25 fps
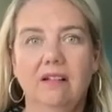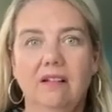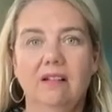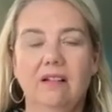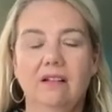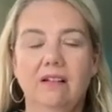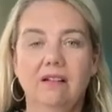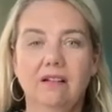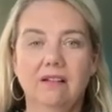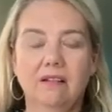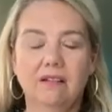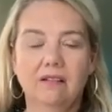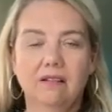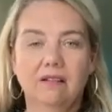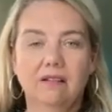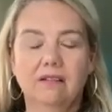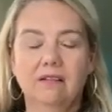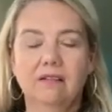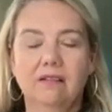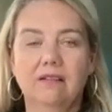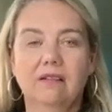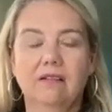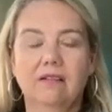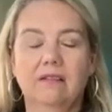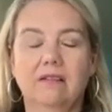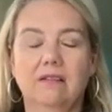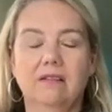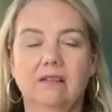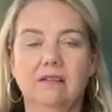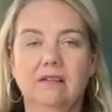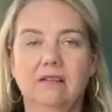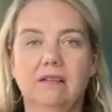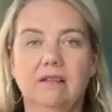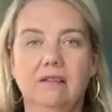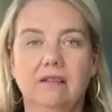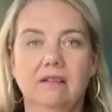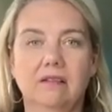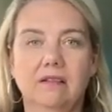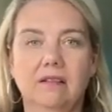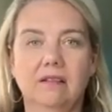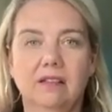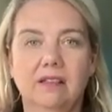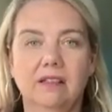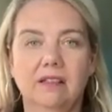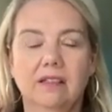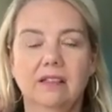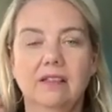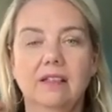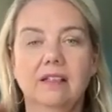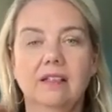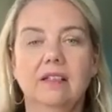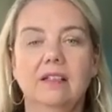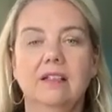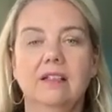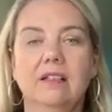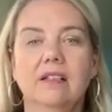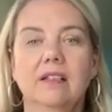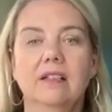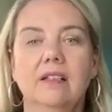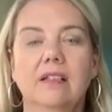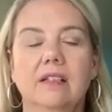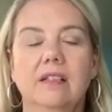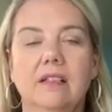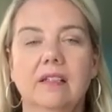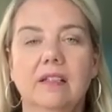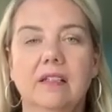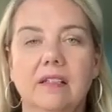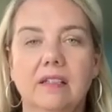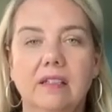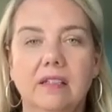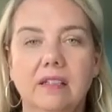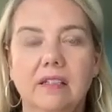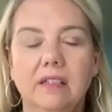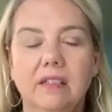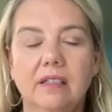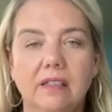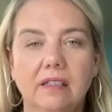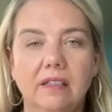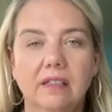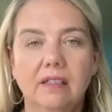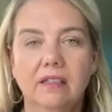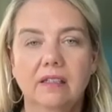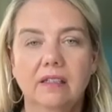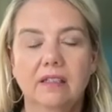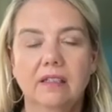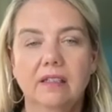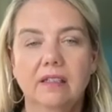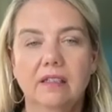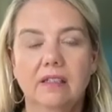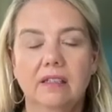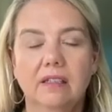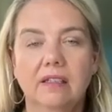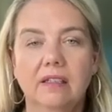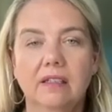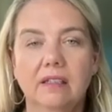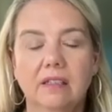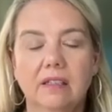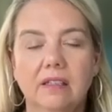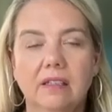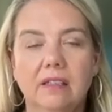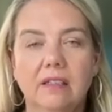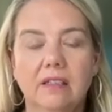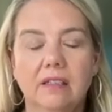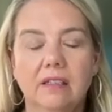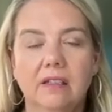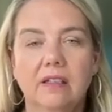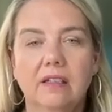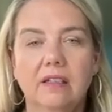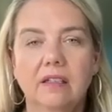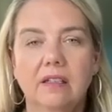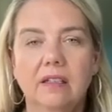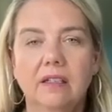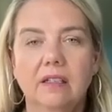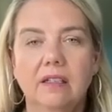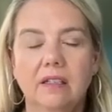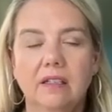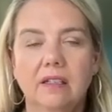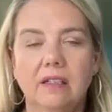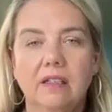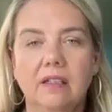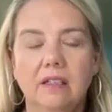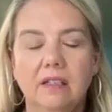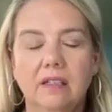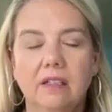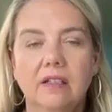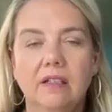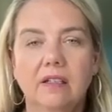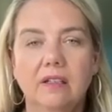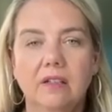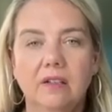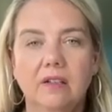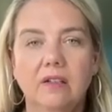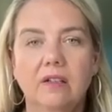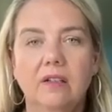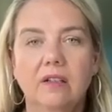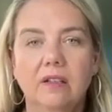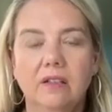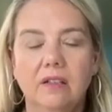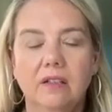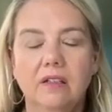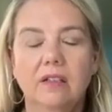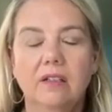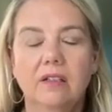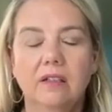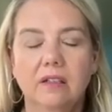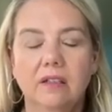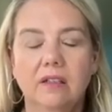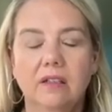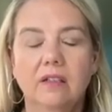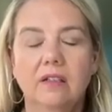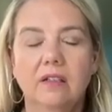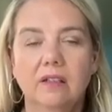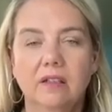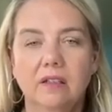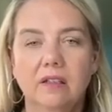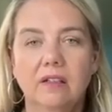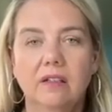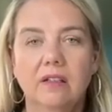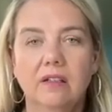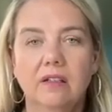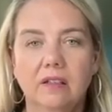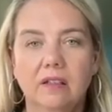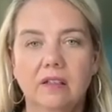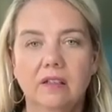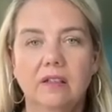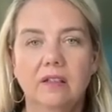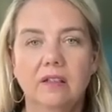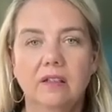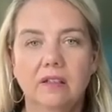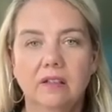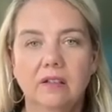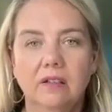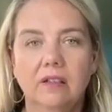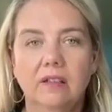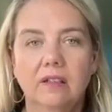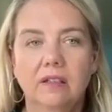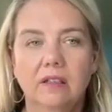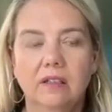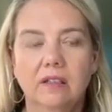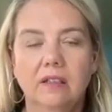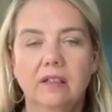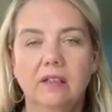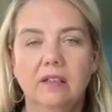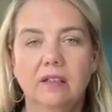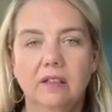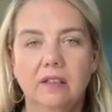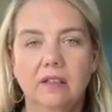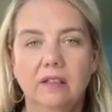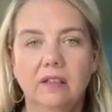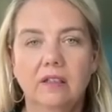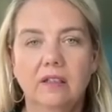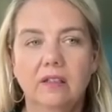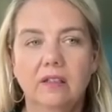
(silent)